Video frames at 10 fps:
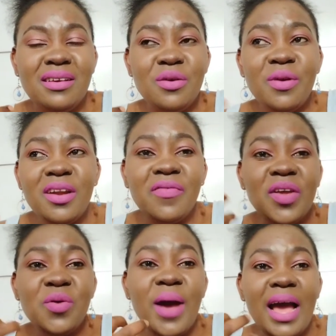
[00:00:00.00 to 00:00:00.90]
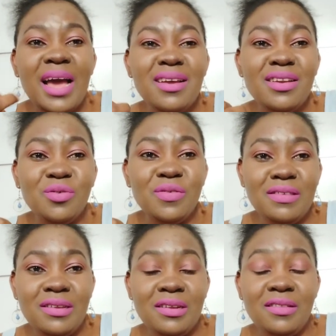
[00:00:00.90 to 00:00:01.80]
wherever your acne
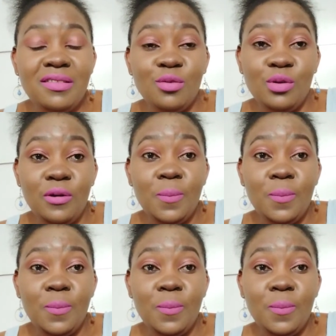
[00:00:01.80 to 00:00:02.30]
concentrates on.